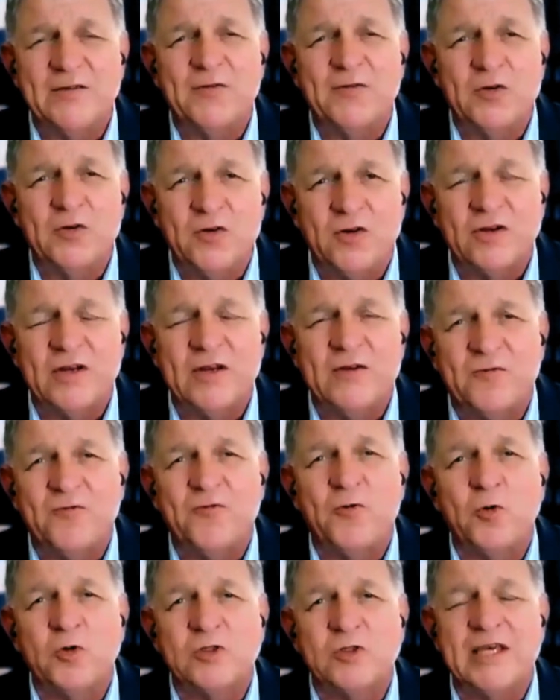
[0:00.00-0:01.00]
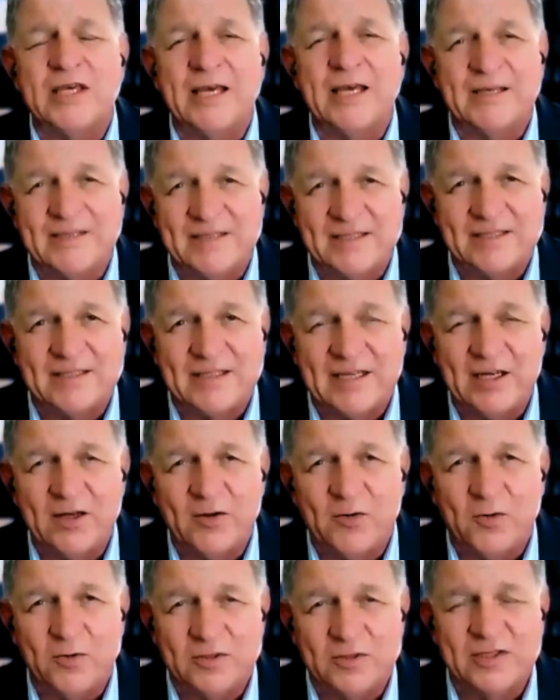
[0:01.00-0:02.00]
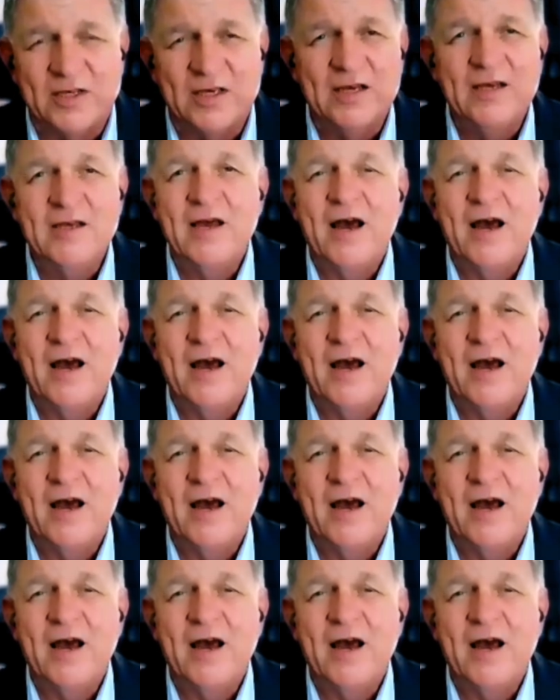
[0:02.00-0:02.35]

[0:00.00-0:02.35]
If you're not enforcing existing laws,